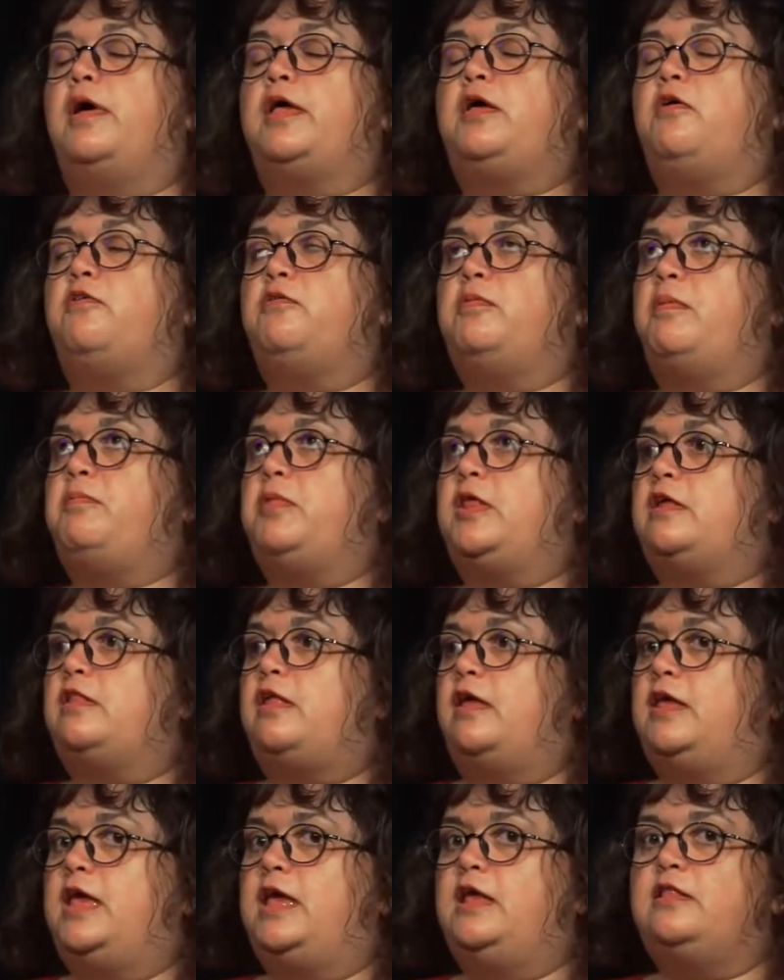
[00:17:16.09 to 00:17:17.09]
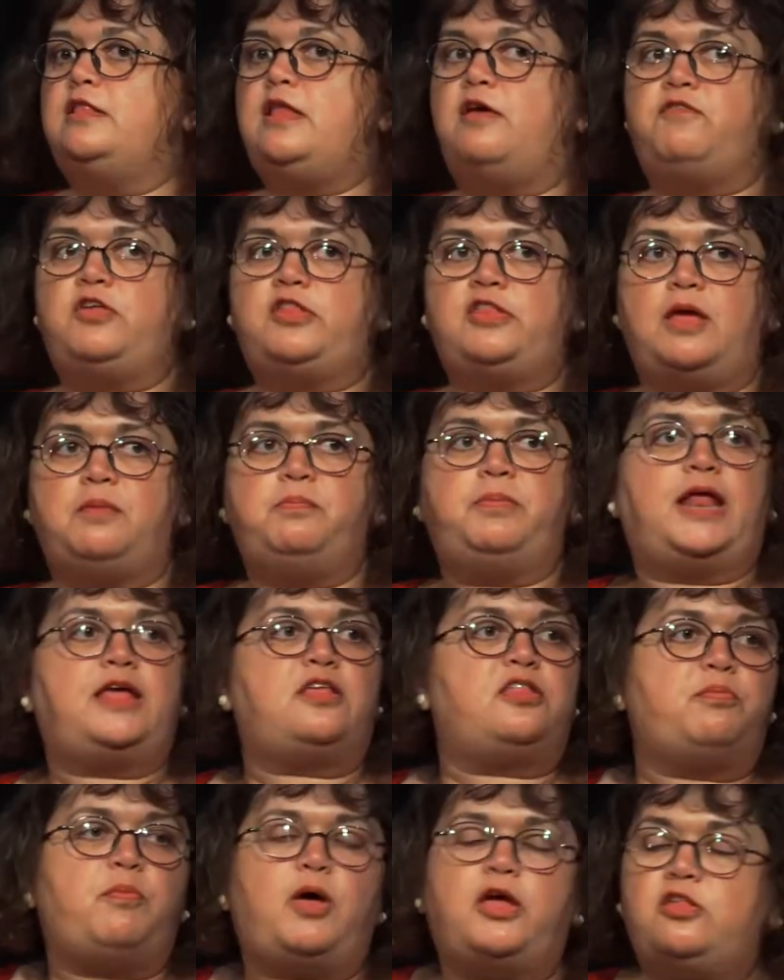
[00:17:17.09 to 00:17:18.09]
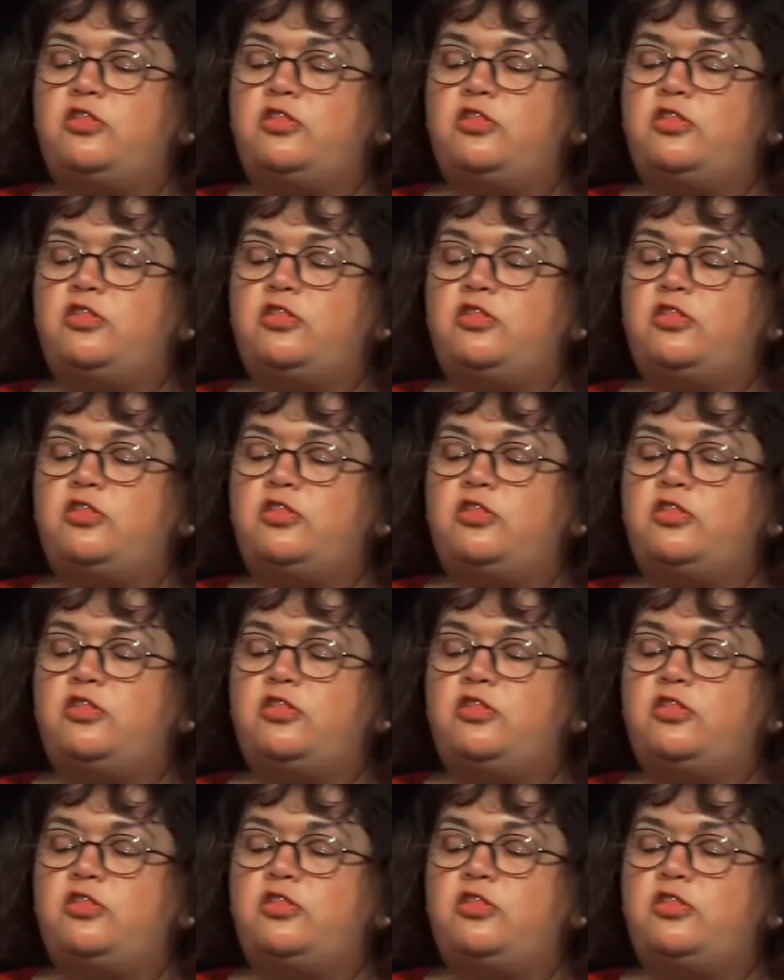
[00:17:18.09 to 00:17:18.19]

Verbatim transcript: I can't remember the exact, he'd never say, bless my